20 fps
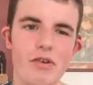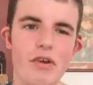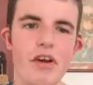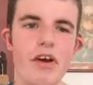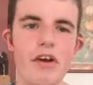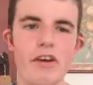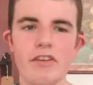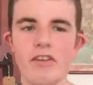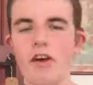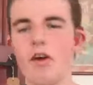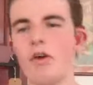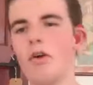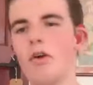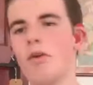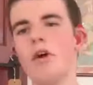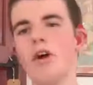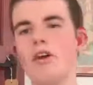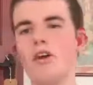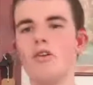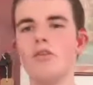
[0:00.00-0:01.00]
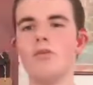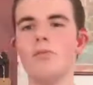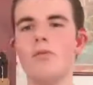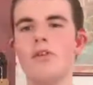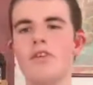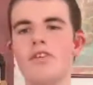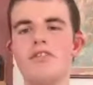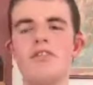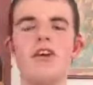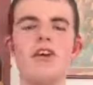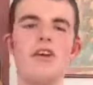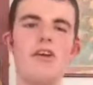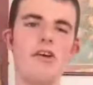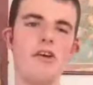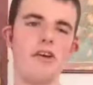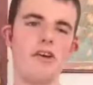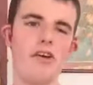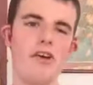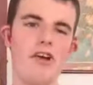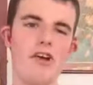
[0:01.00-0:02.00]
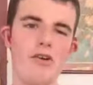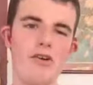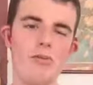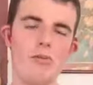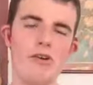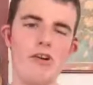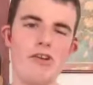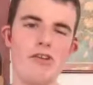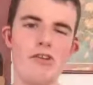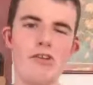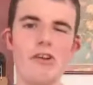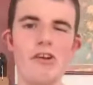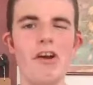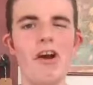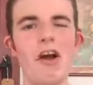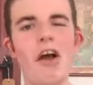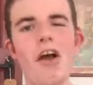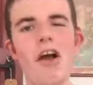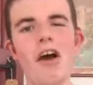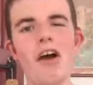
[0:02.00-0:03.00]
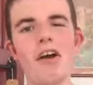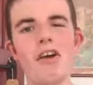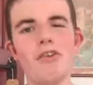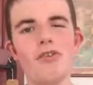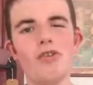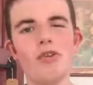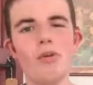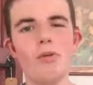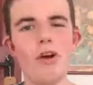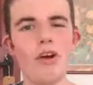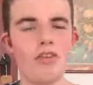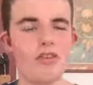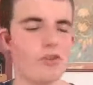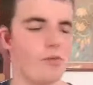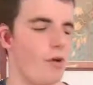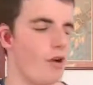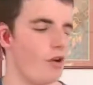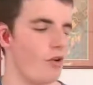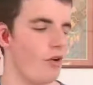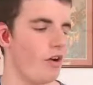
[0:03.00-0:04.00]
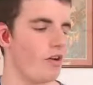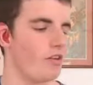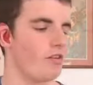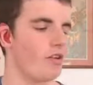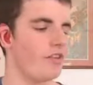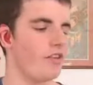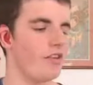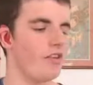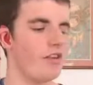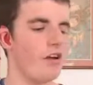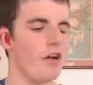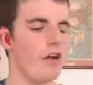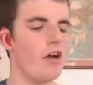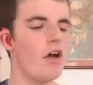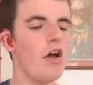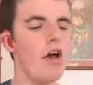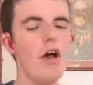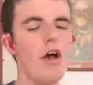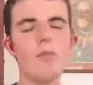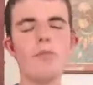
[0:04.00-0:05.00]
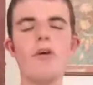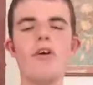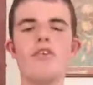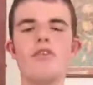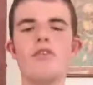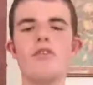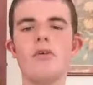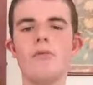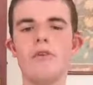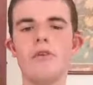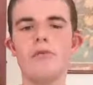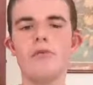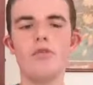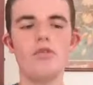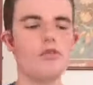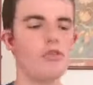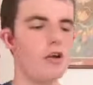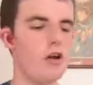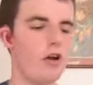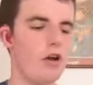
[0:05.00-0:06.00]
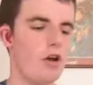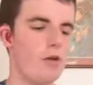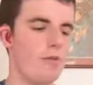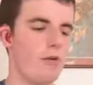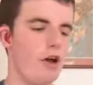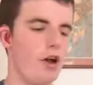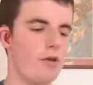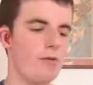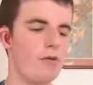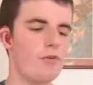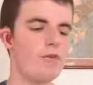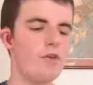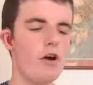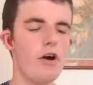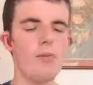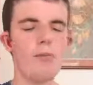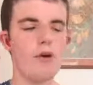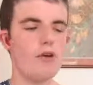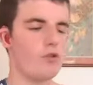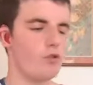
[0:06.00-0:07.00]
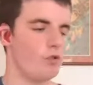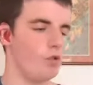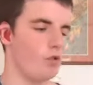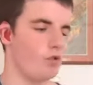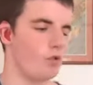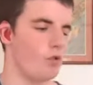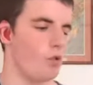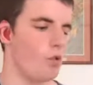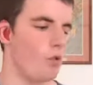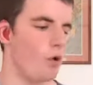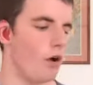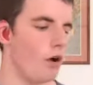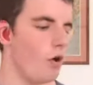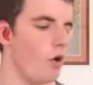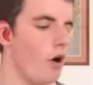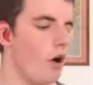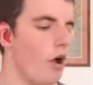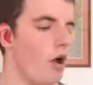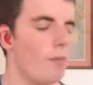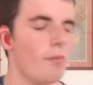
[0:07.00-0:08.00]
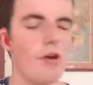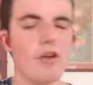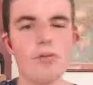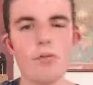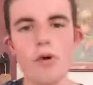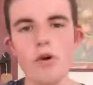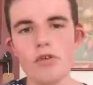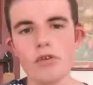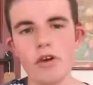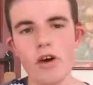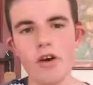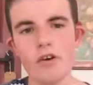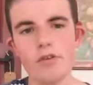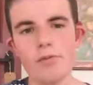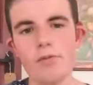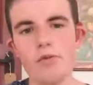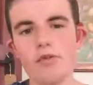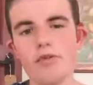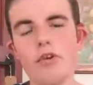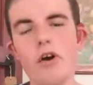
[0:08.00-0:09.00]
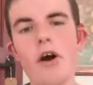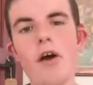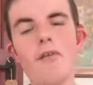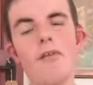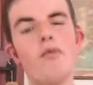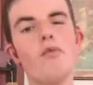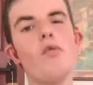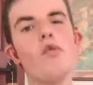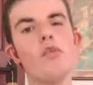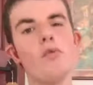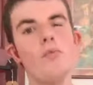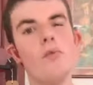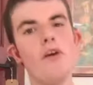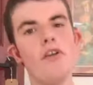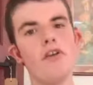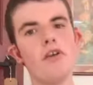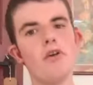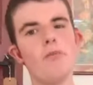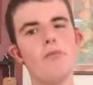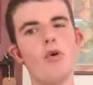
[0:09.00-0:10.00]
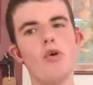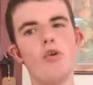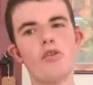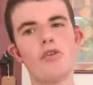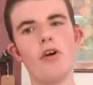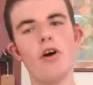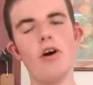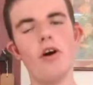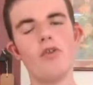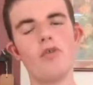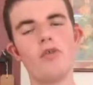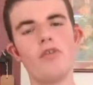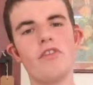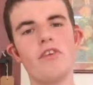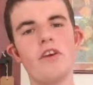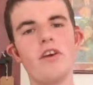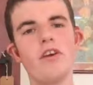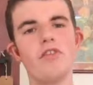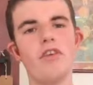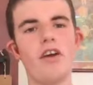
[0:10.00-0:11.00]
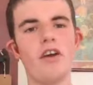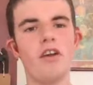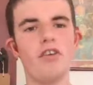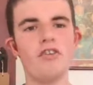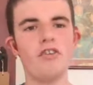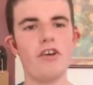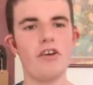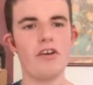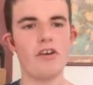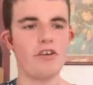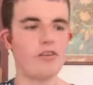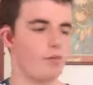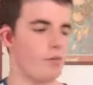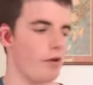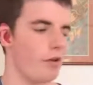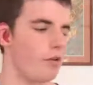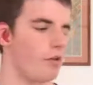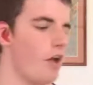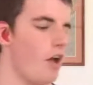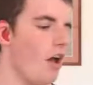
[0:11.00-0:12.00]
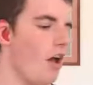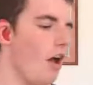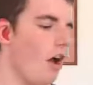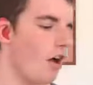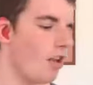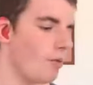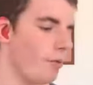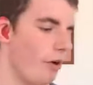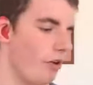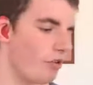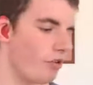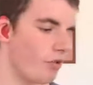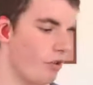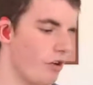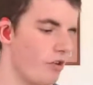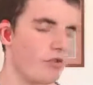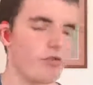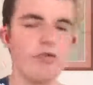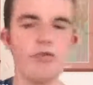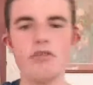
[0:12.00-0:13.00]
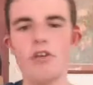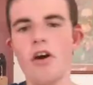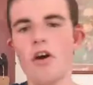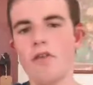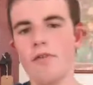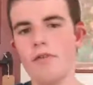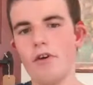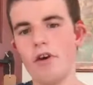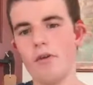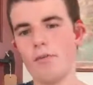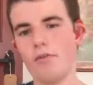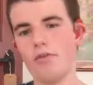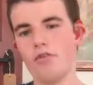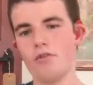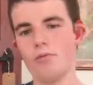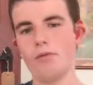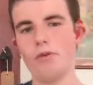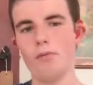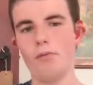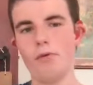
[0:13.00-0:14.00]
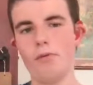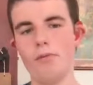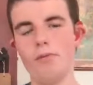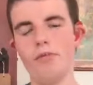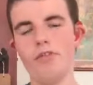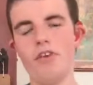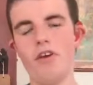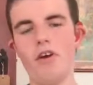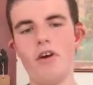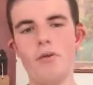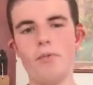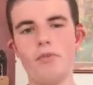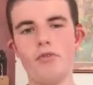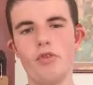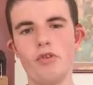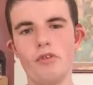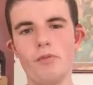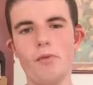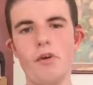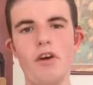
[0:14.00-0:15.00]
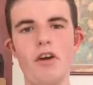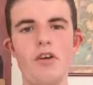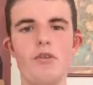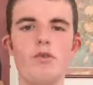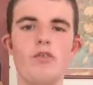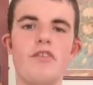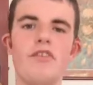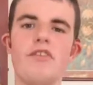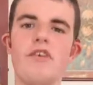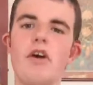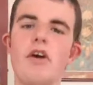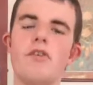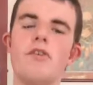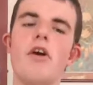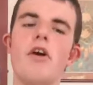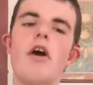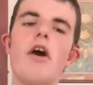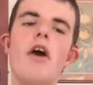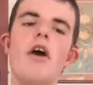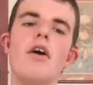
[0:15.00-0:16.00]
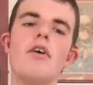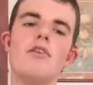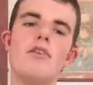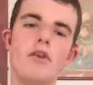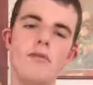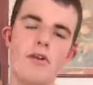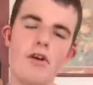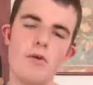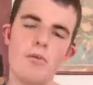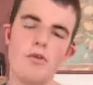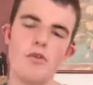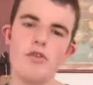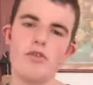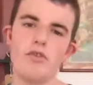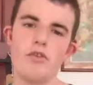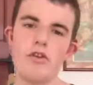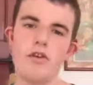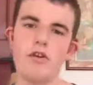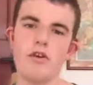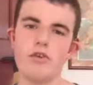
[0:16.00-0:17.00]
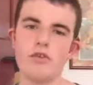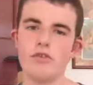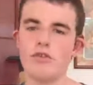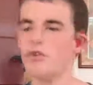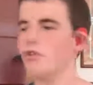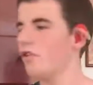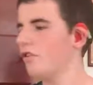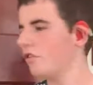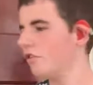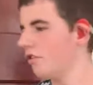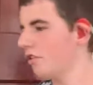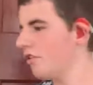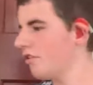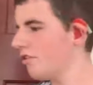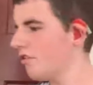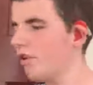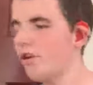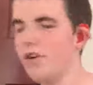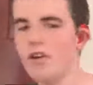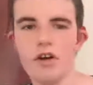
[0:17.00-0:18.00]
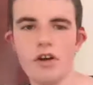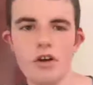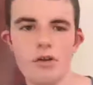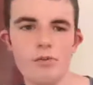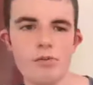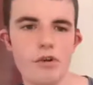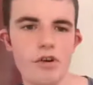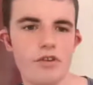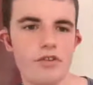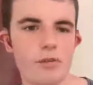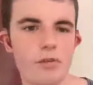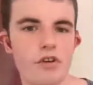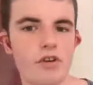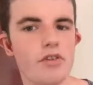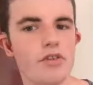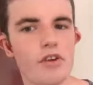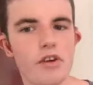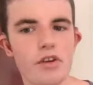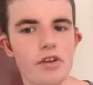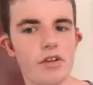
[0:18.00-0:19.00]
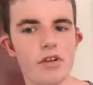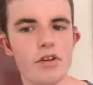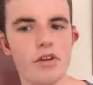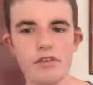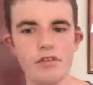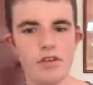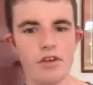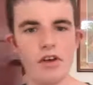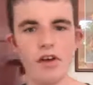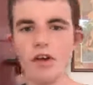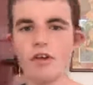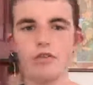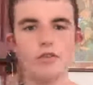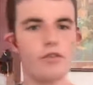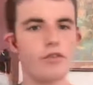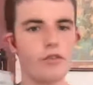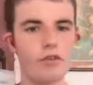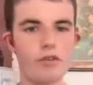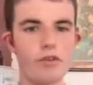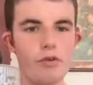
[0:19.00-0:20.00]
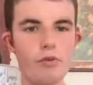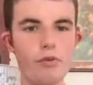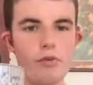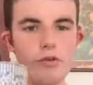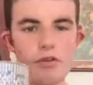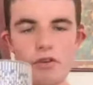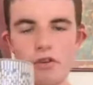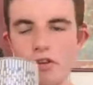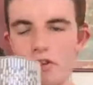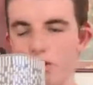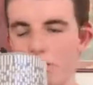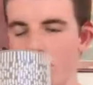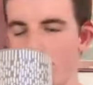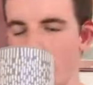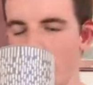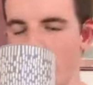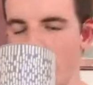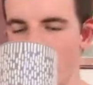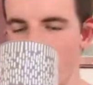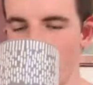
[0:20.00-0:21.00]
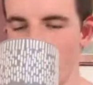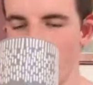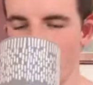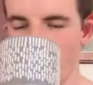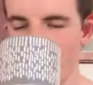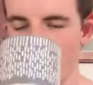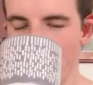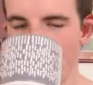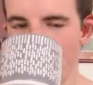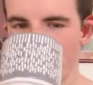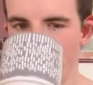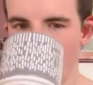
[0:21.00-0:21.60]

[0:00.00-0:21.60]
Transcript: like that. And mine are normally slightly incoherent, but I do enjoy writing them anyway. So as I say, best novel of all time, Animal Farm by George Orwell. Best podcast of all time, the For the Many podcast with Ian Dale and Jackie Smith. And the best tweeter of all time, the Very British Problems Twitter page, which is at So Very British when you look on Twitter. Slightly out of breath, so I'm going to take another tea. It's not just because I want another tea.